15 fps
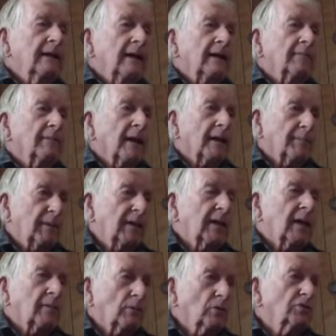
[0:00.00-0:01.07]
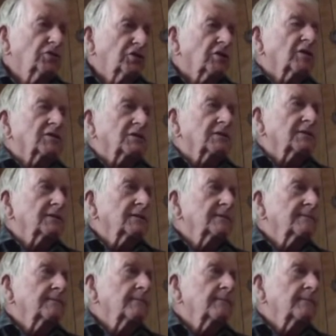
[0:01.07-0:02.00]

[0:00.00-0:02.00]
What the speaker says: and they became good citizens.